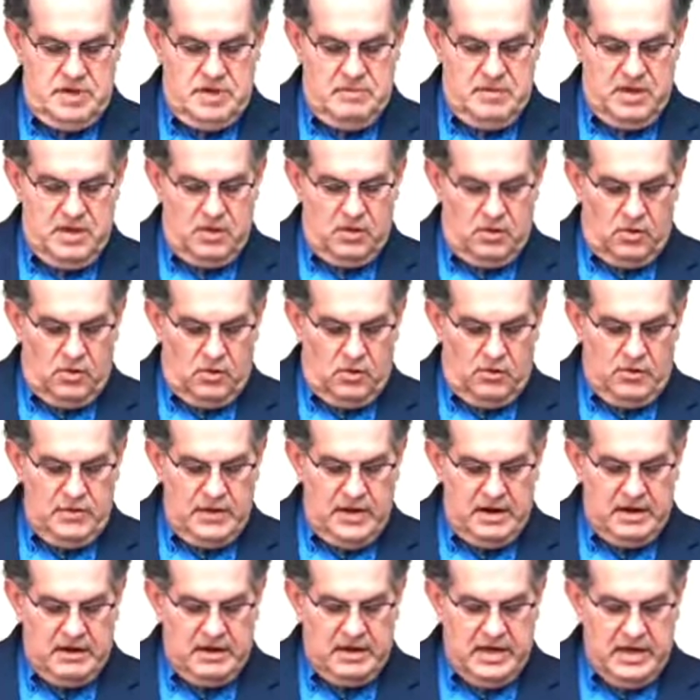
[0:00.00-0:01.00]
And
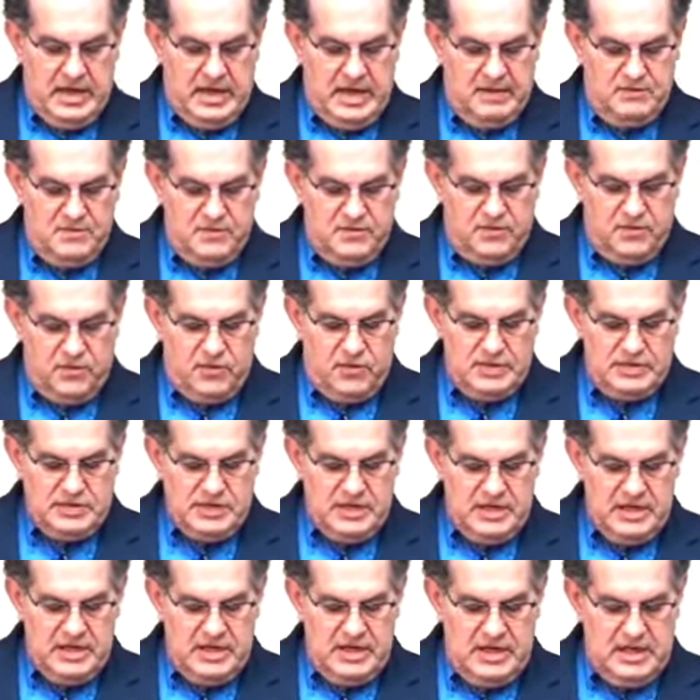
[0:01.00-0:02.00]
behold, there came a
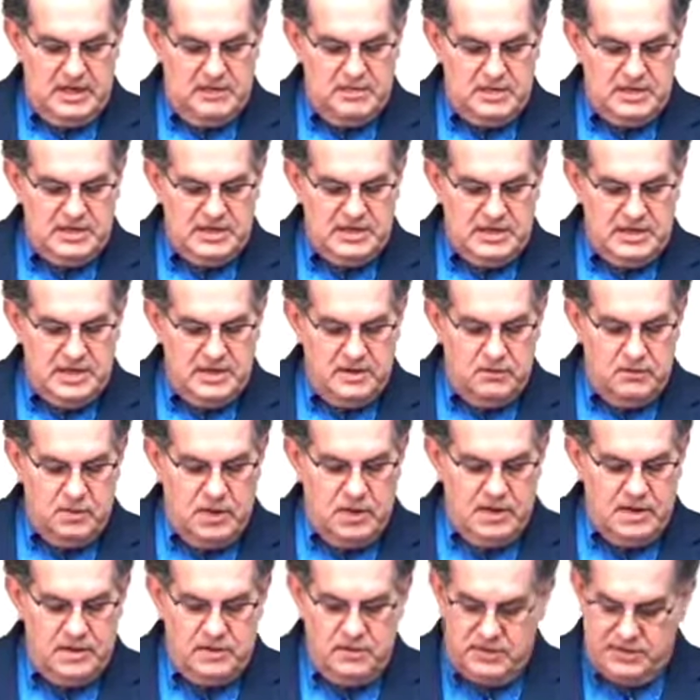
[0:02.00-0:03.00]
voice unto him and said,
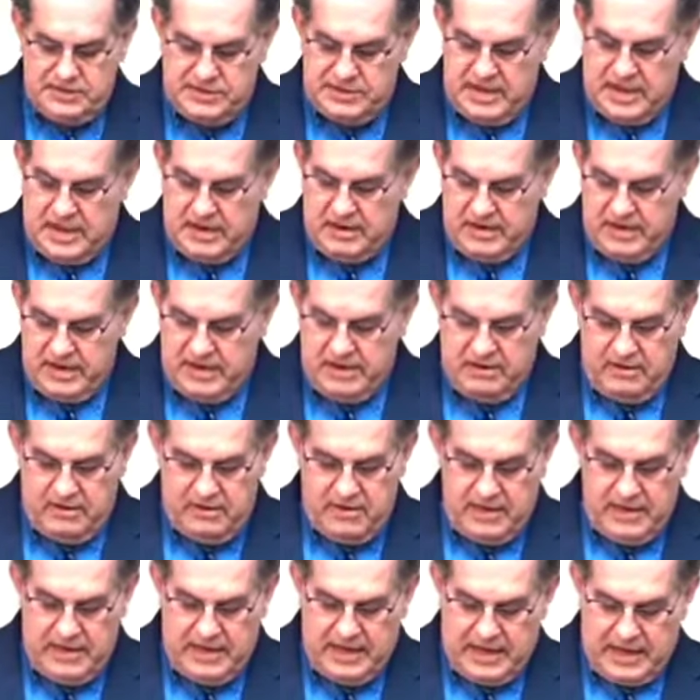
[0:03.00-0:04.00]
What doest thou
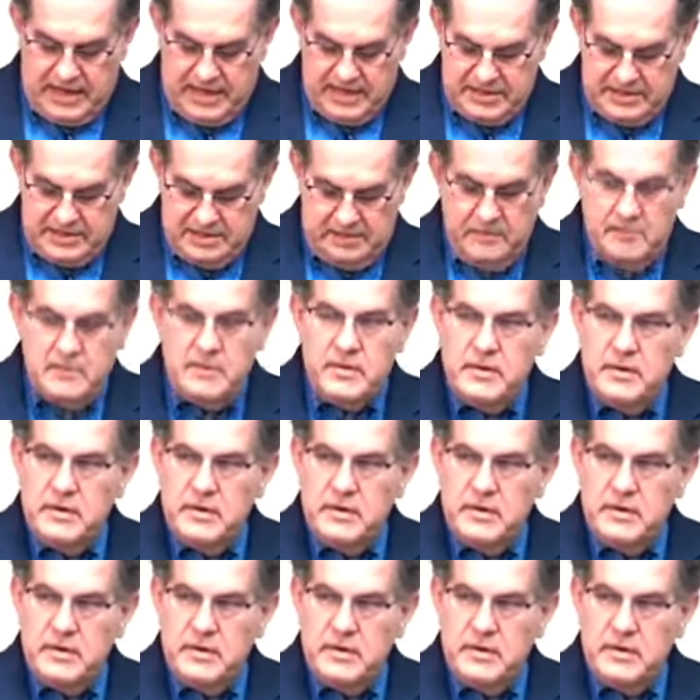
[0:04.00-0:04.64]
here, Elijah?